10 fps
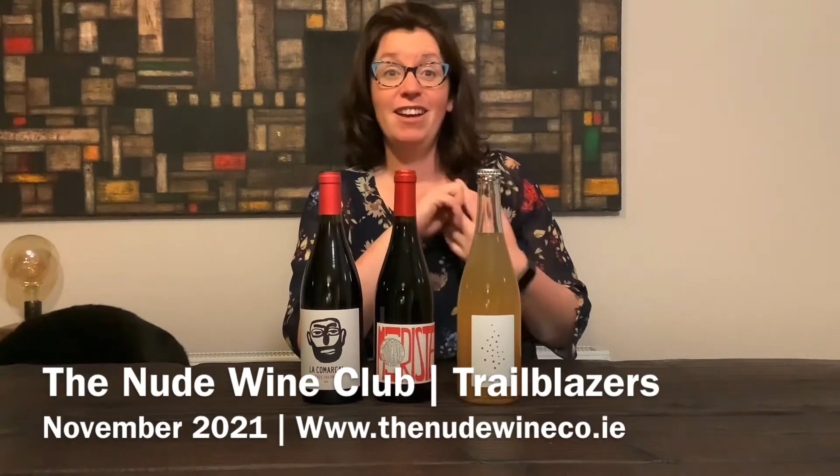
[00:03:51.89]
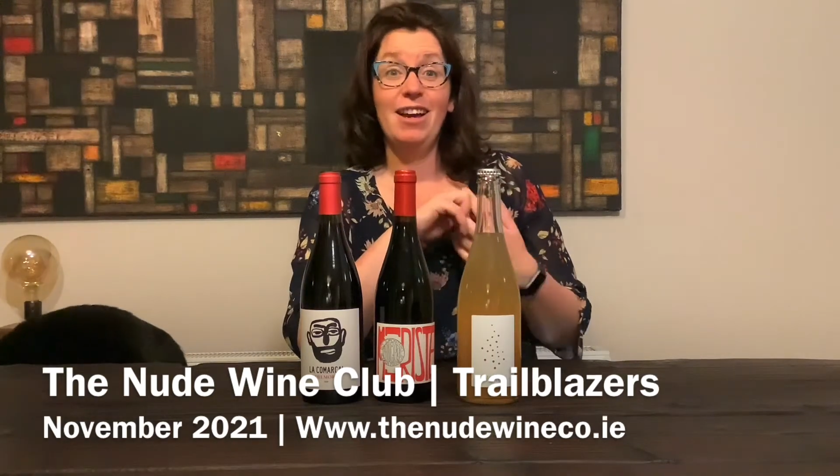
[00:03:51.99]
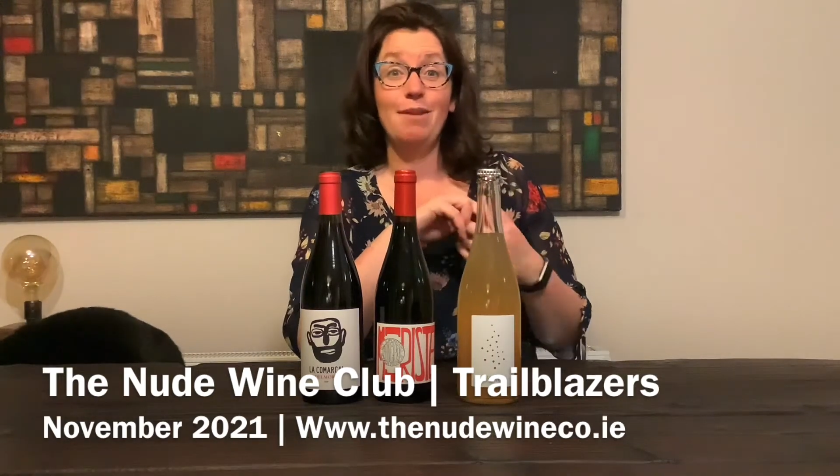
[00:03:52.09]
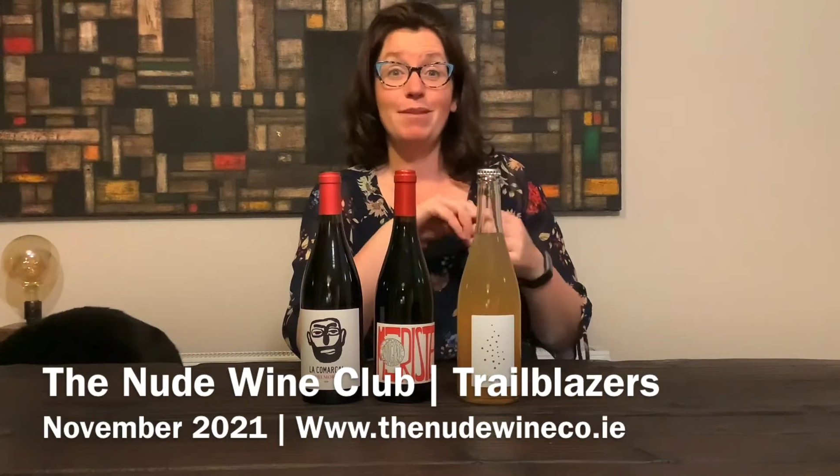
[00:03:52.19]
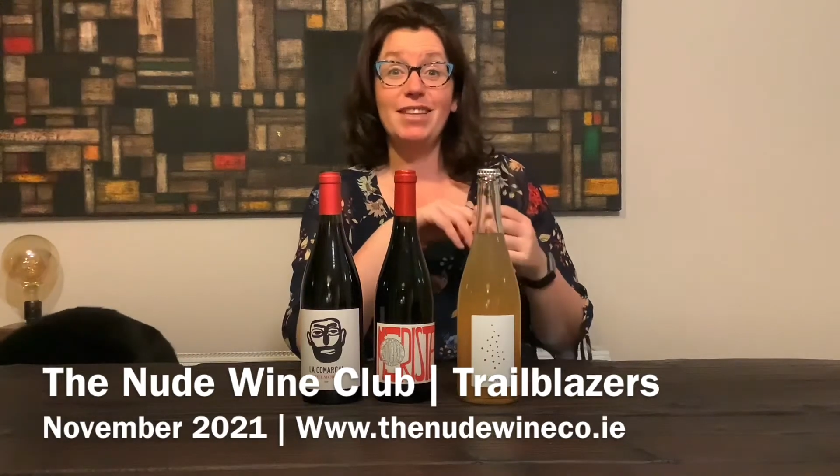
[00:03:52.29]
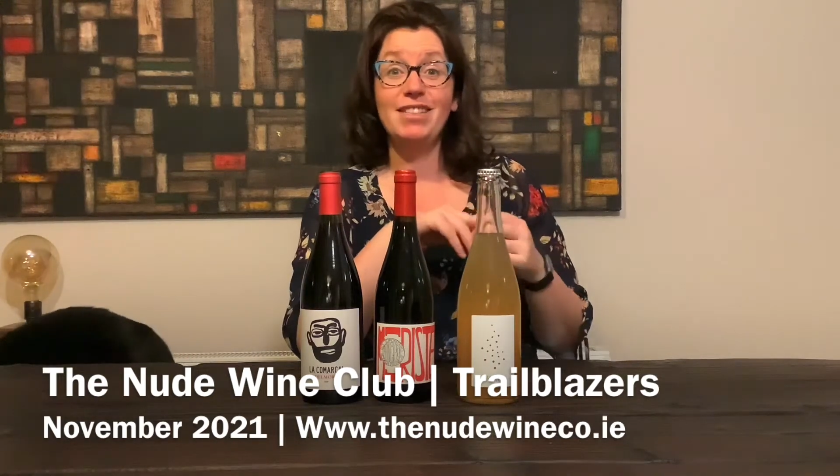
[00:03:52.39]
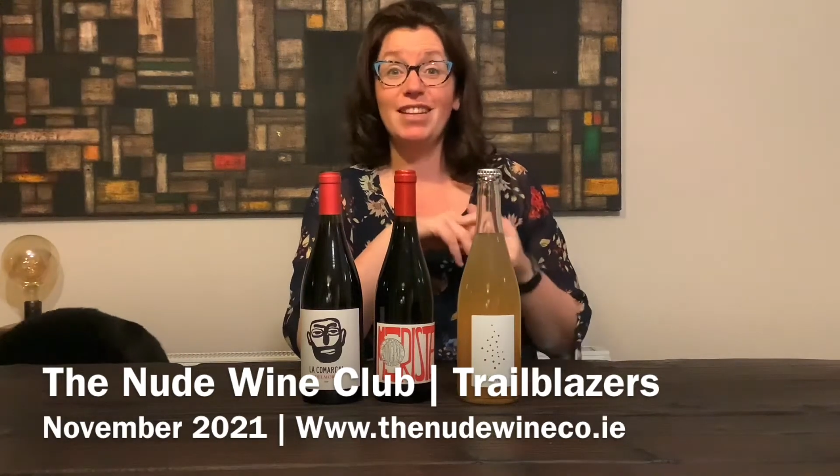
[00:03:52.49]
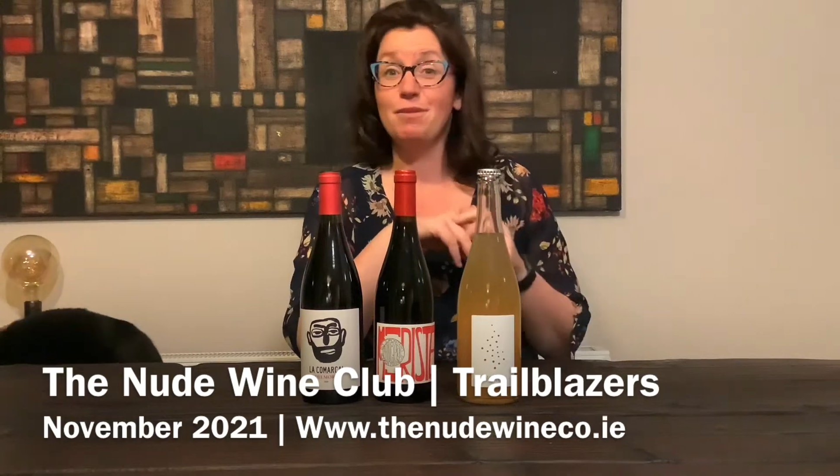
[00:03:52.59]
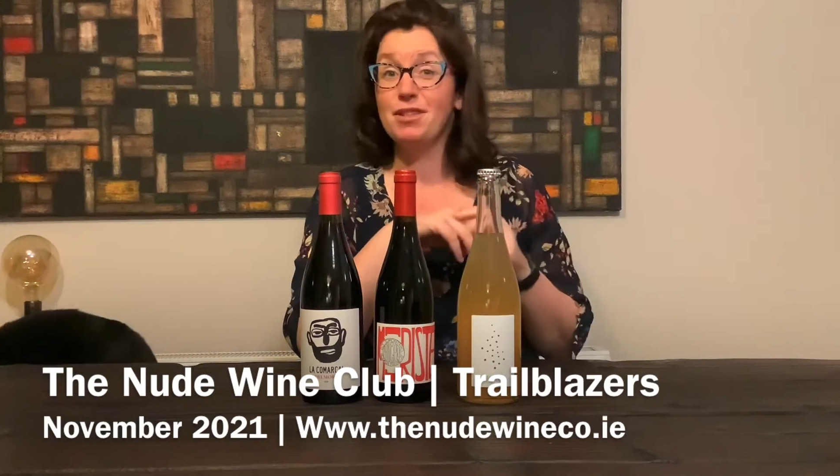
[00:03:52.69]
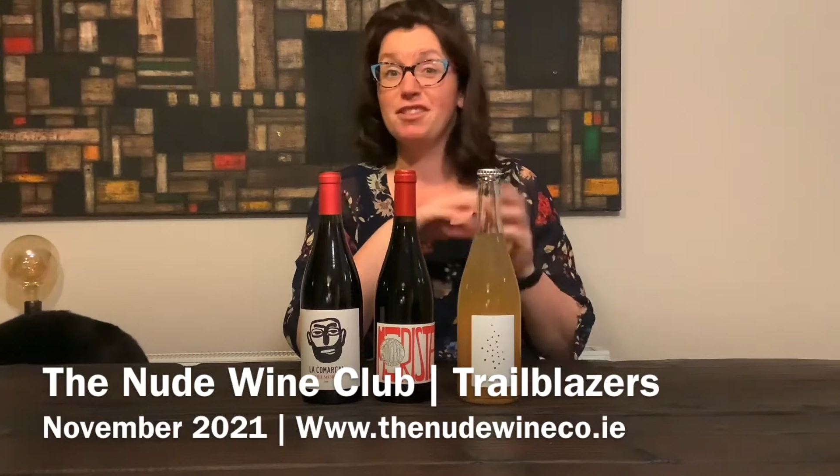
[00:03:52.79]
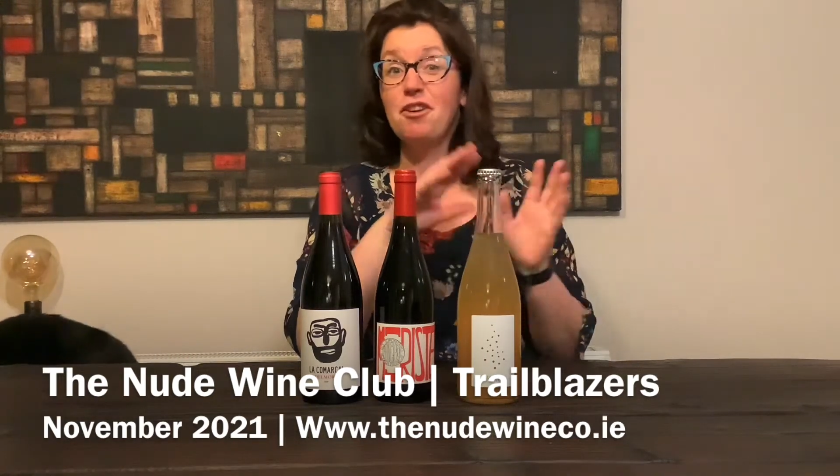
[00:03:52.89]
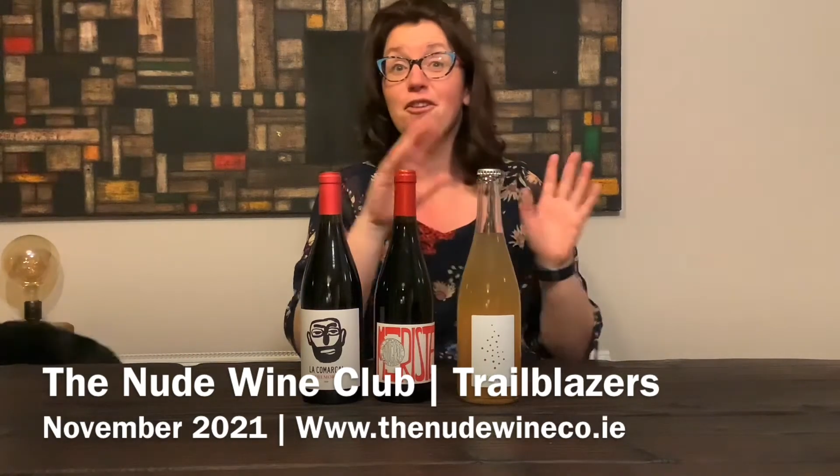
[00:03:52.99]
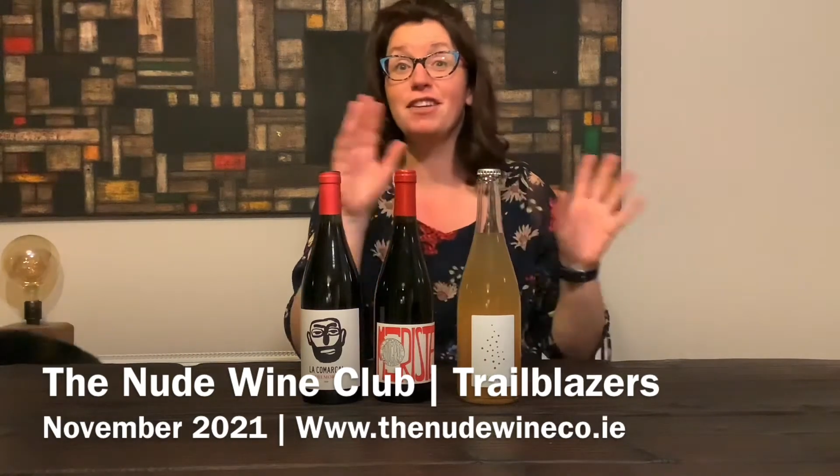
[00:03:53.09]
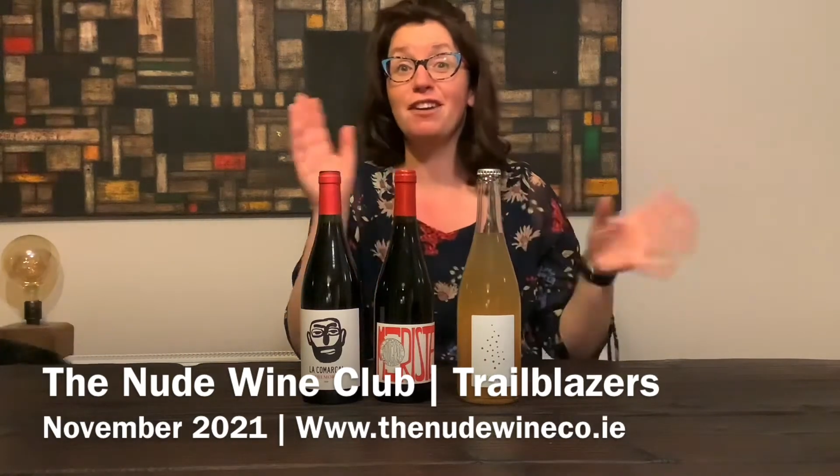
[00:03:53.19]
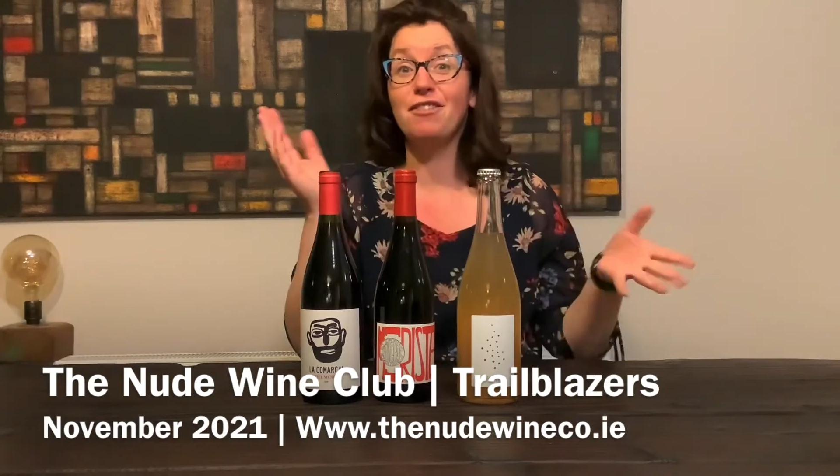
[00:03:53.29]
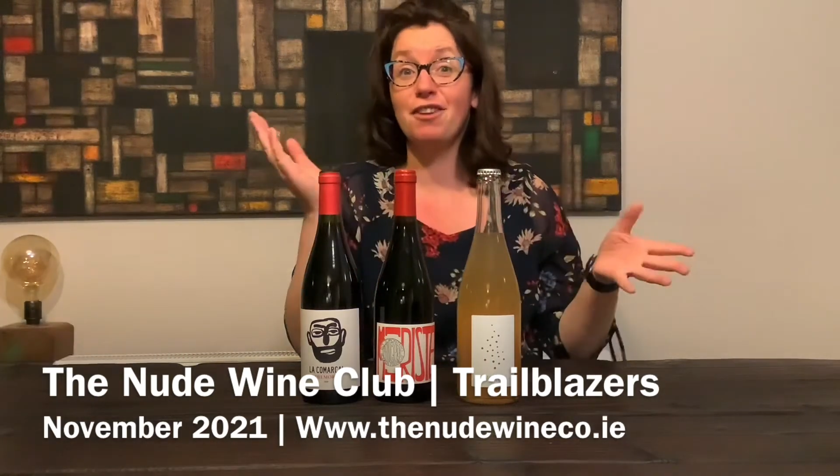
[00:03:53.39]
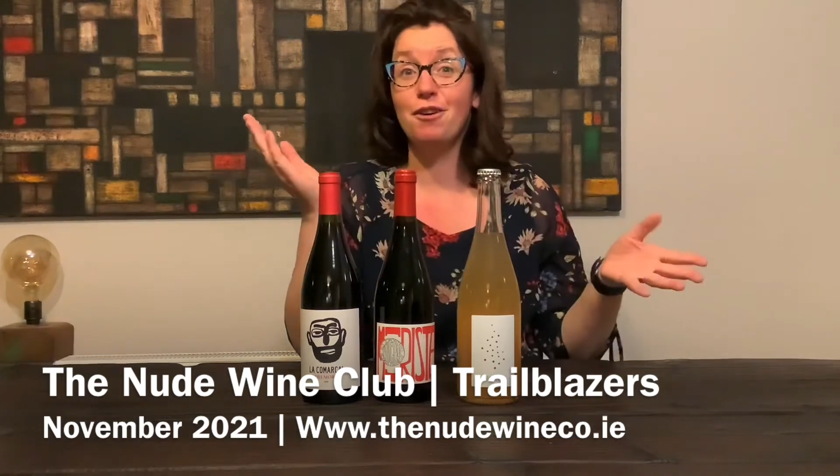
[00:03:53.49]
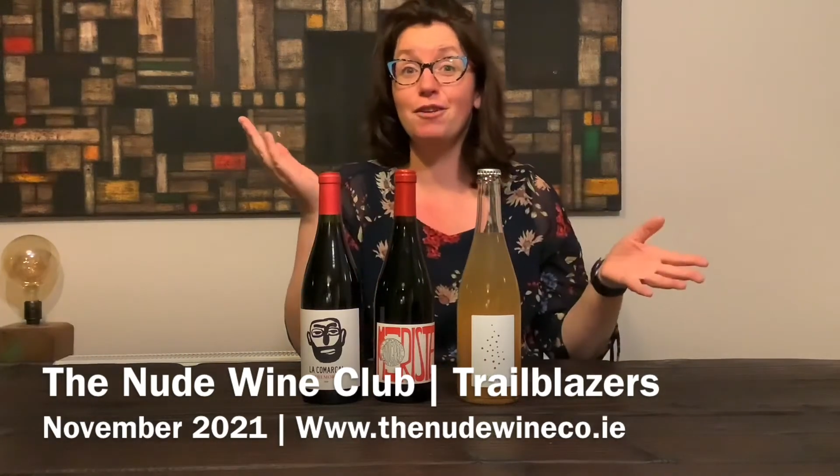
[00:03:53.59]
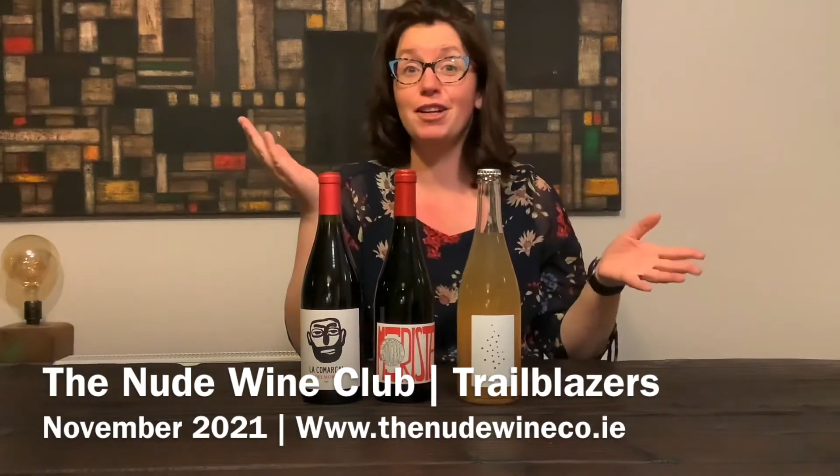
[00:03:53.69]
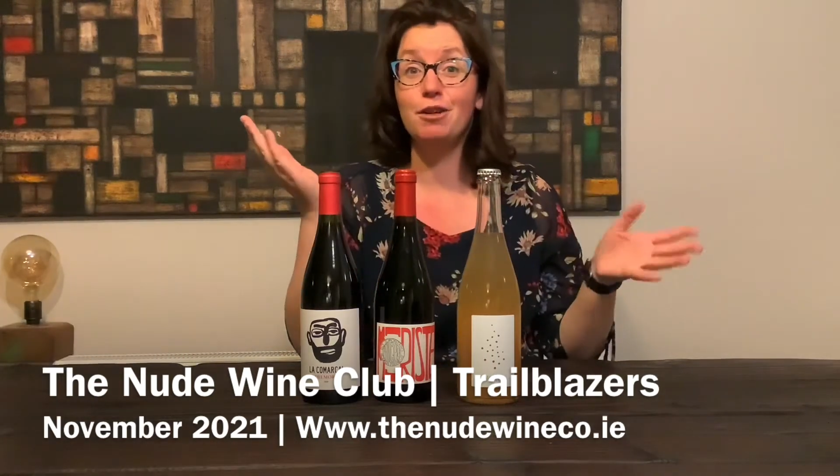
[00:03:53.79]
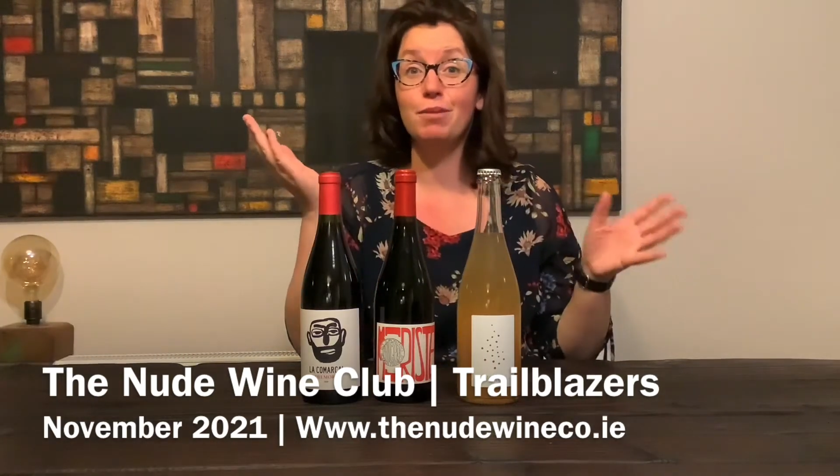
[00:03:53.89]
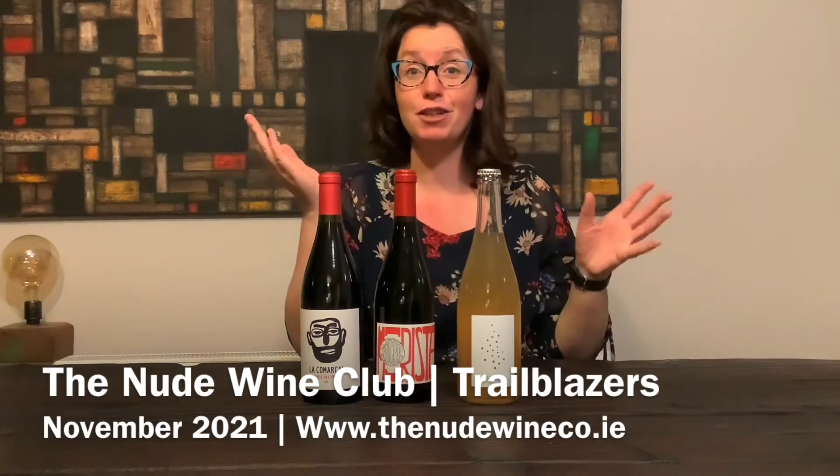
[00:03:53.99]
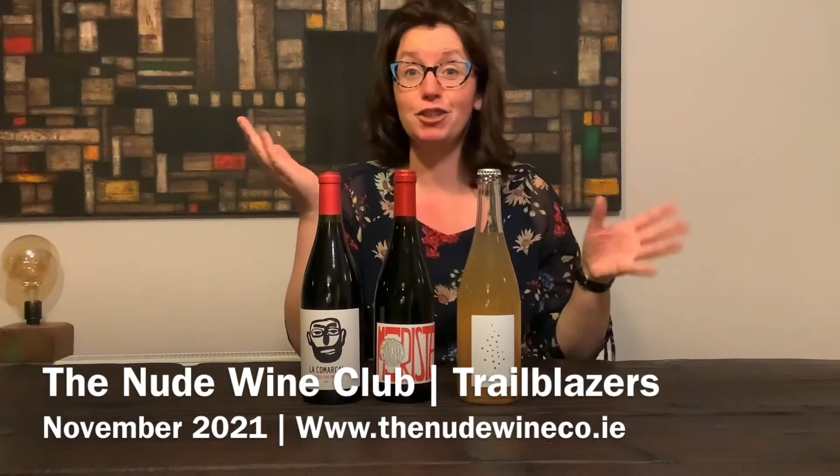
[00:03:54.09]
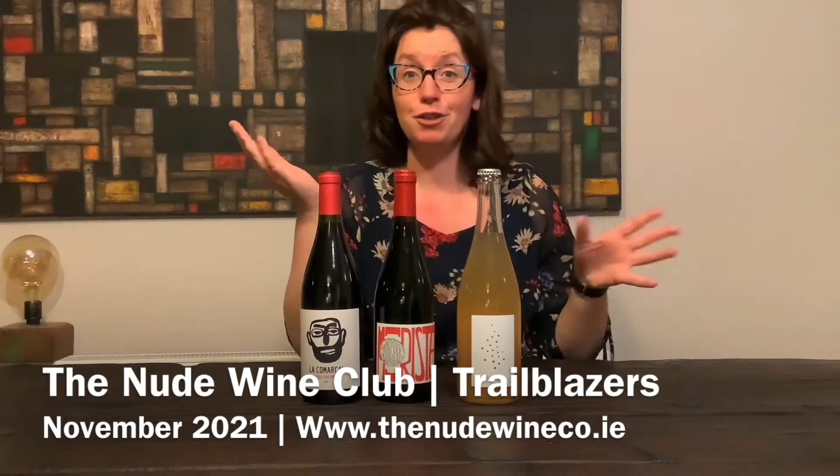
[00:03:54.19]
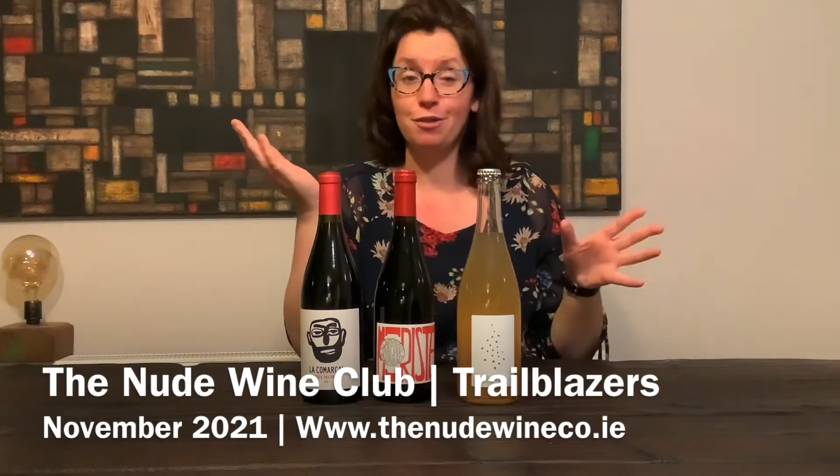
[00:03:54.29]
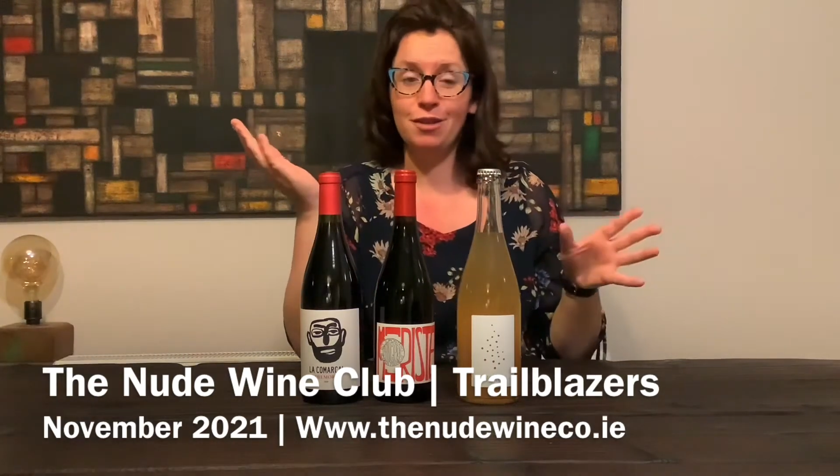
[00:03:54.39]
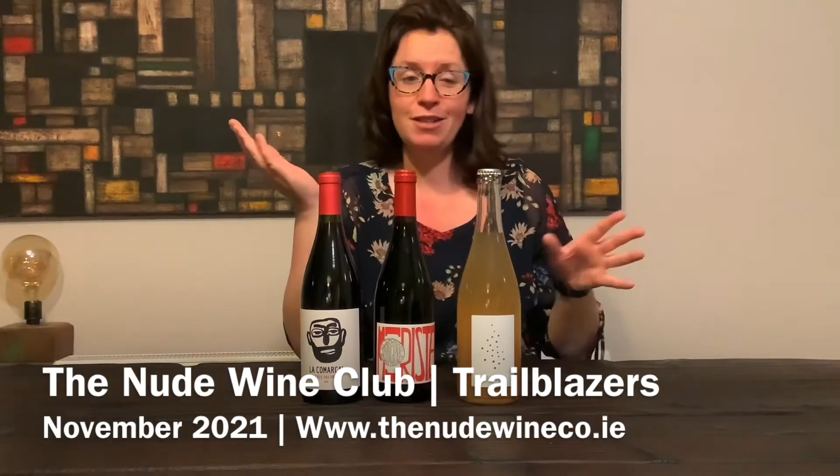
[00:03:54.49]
and basically it was sold out for the whole year by June.